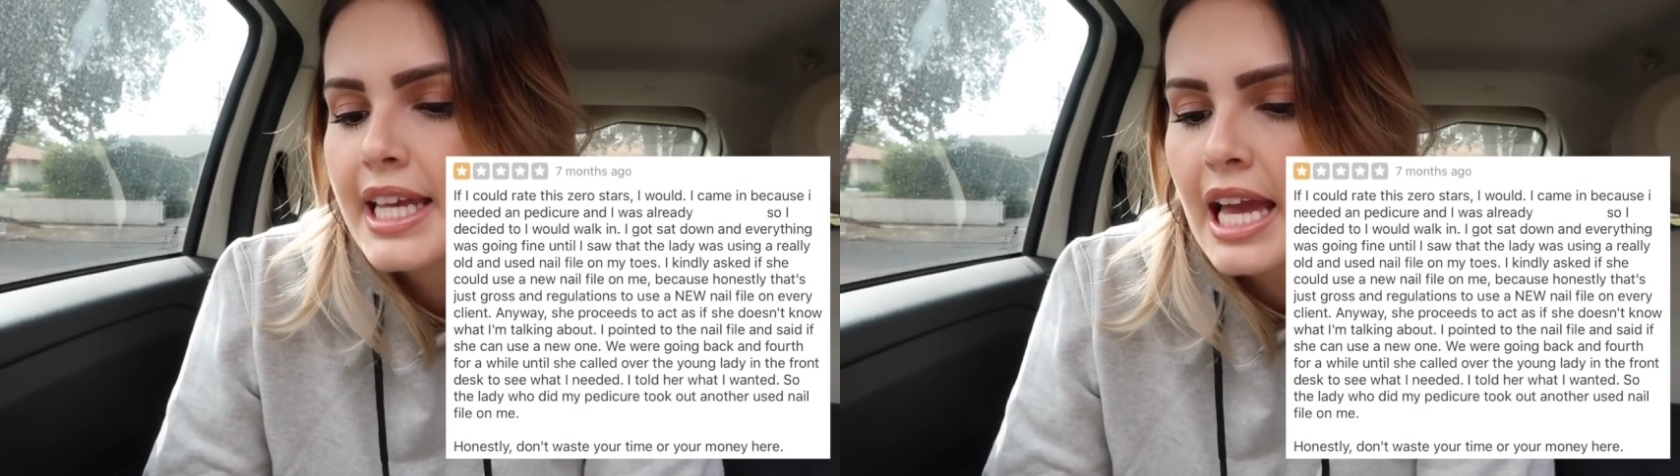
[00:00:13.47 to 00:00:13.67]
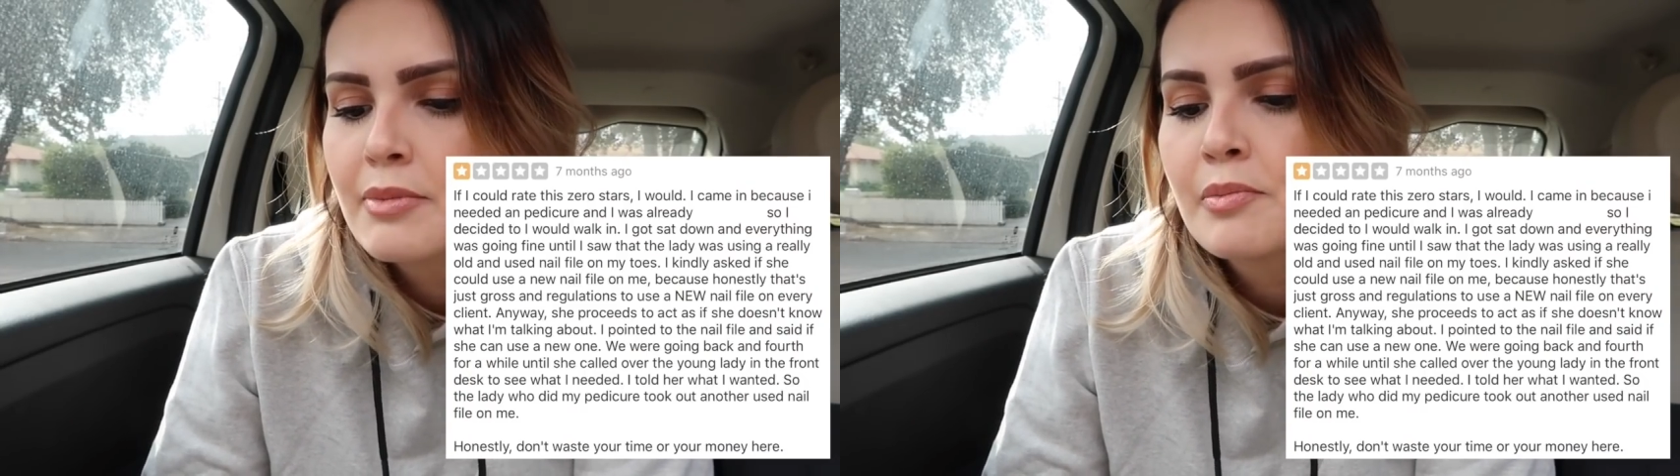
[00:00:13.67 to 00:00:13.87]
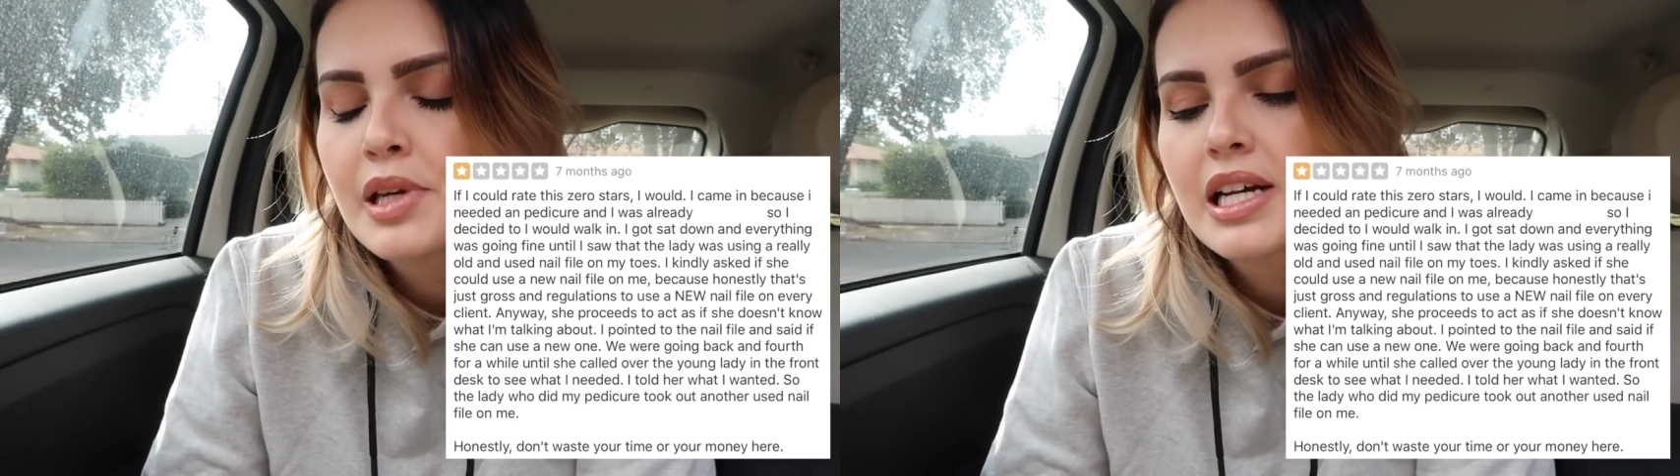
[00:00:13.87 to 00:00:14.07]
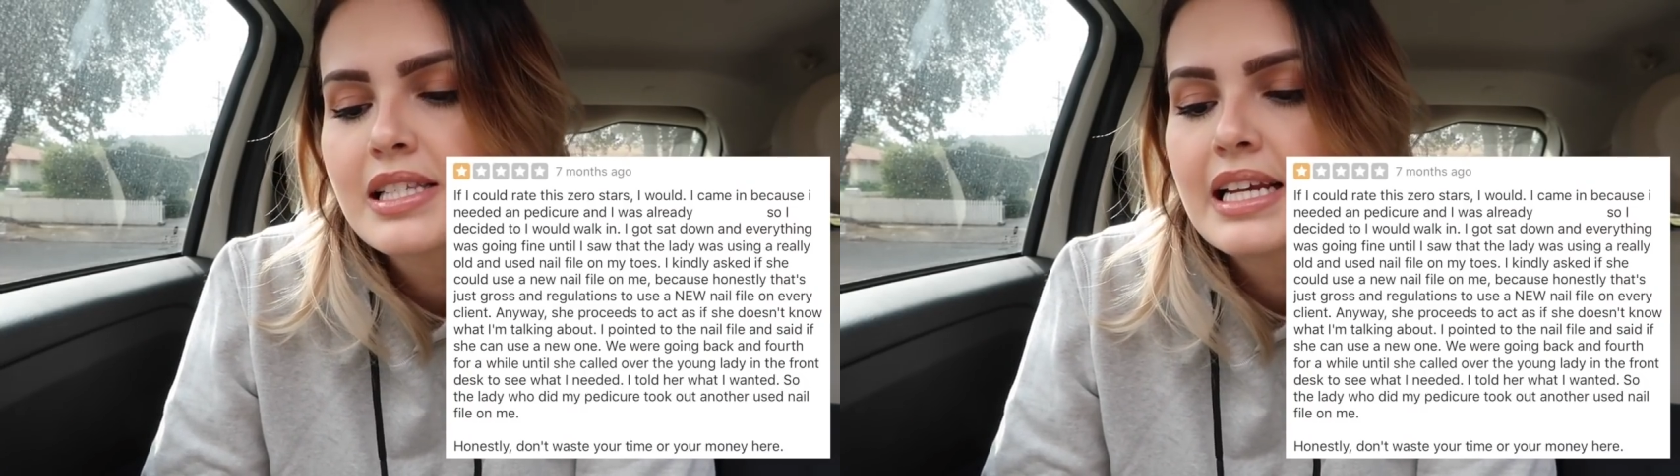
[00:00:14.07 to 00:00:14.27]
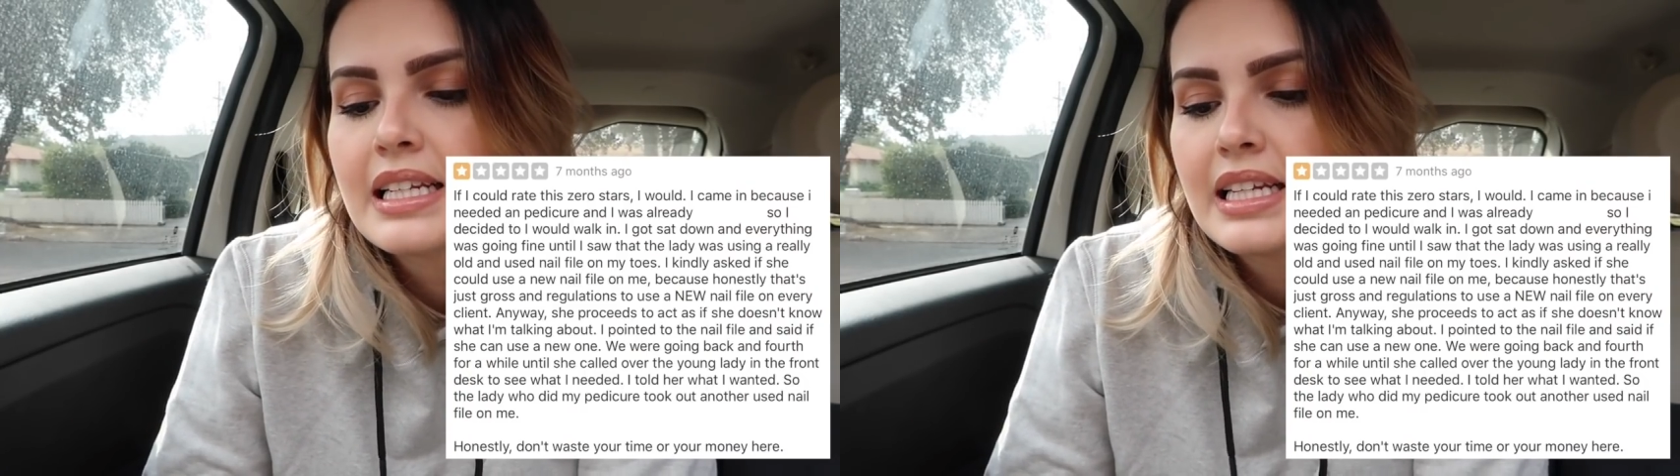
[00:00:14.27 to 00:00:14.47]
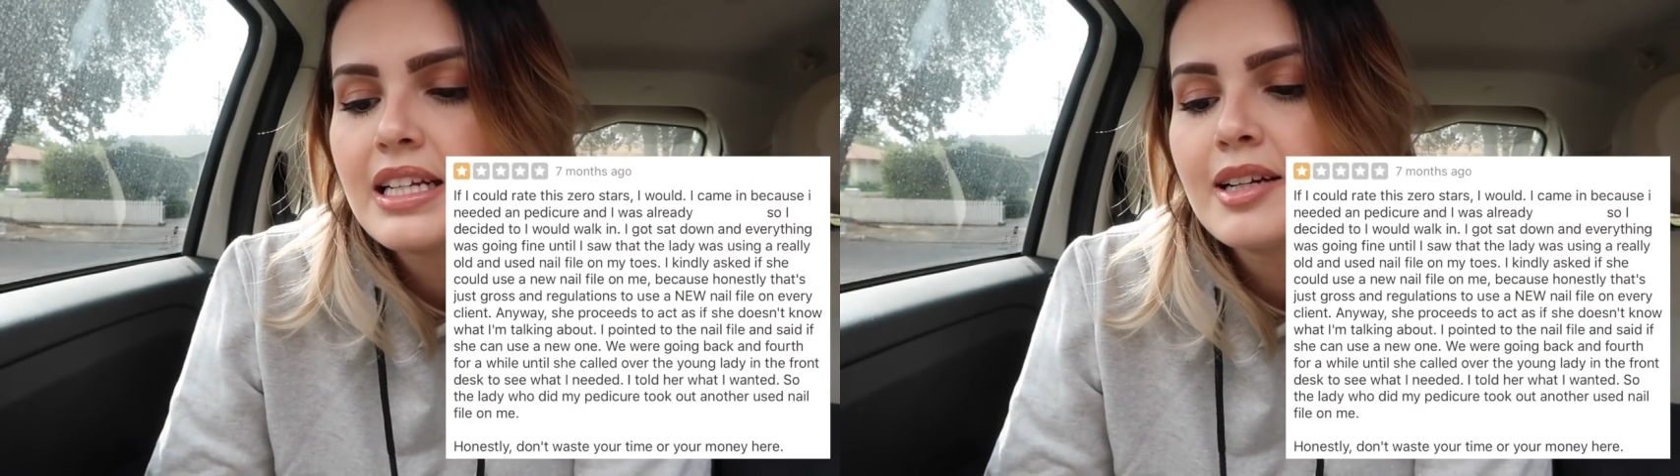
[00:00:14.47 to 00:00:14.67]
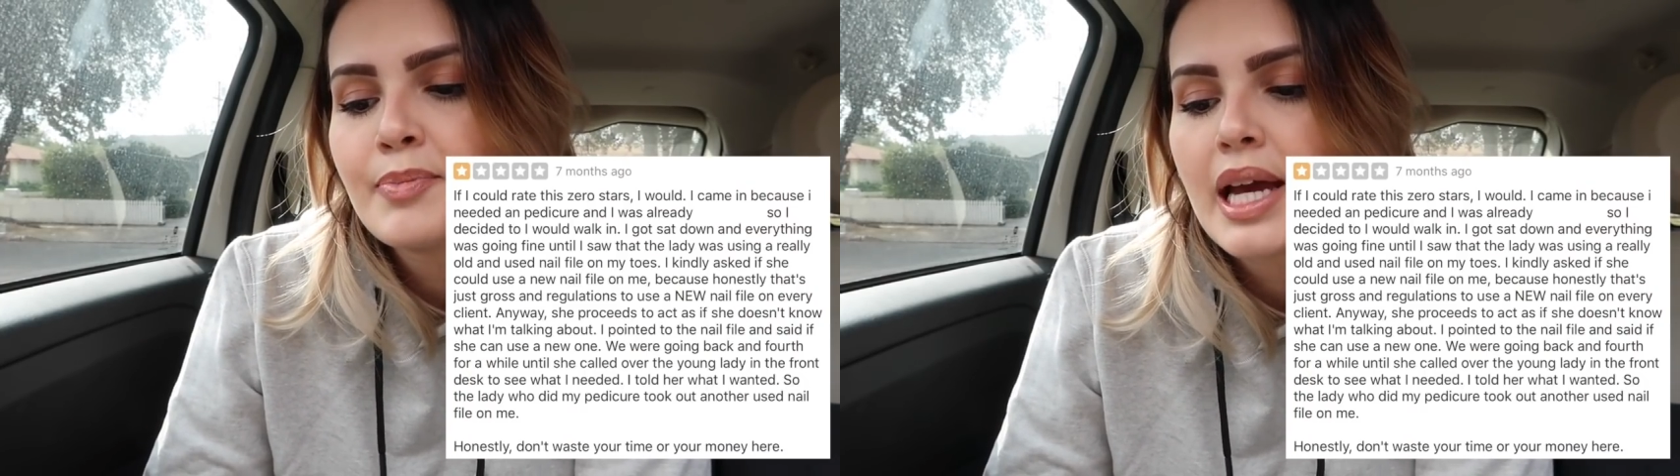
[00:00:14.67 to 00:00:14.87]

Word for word: I came in because I needed a